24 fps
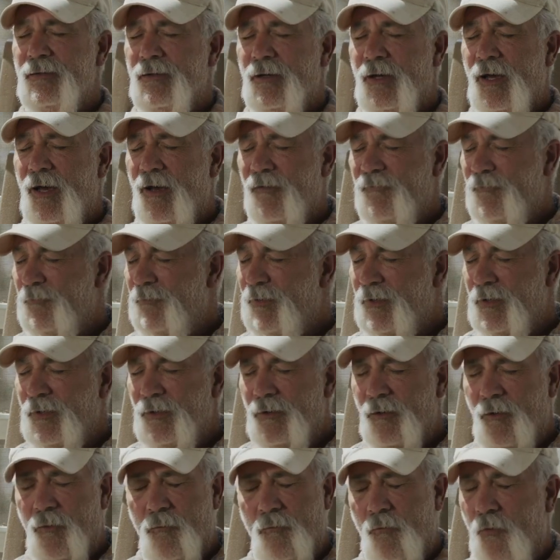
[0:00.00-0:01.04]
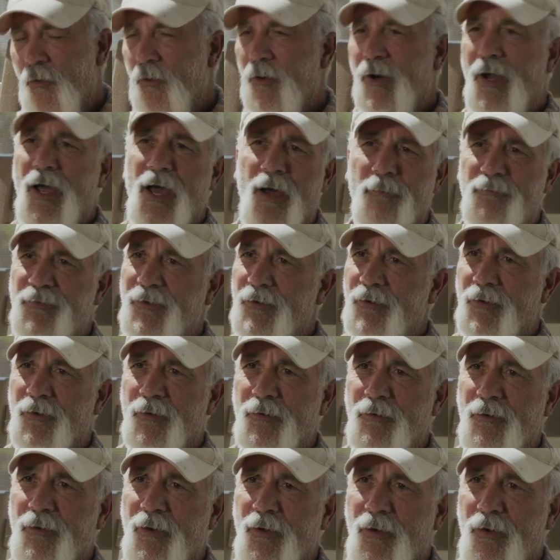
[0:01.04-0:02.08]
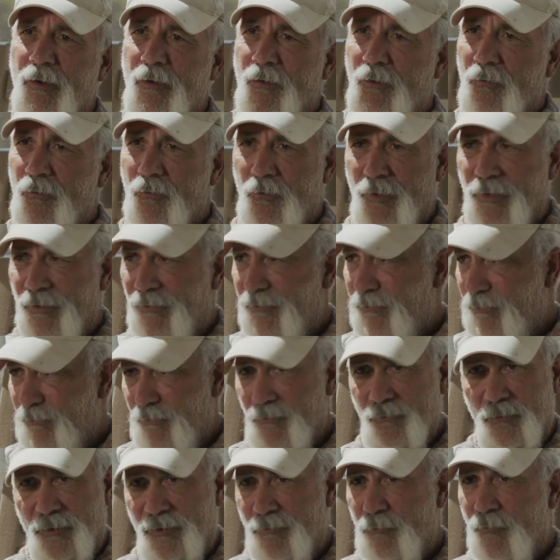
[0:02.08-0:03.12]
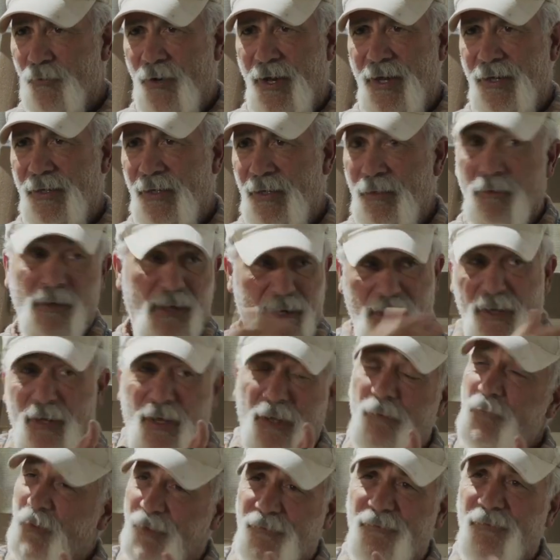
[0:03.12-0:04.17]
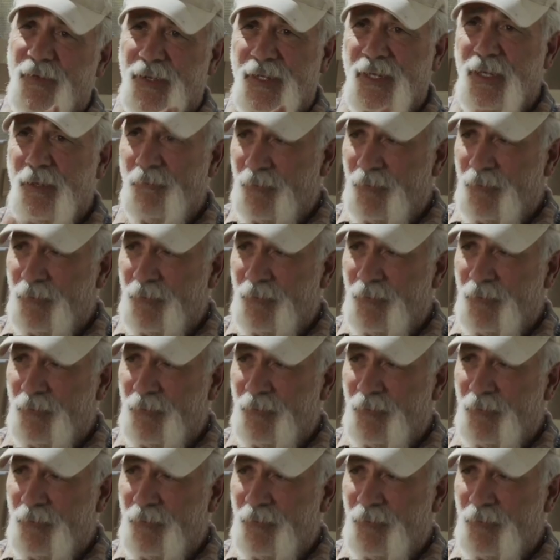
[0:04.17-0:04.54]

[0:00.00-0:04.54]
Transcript: have been more happier with Brandi and with Vikki,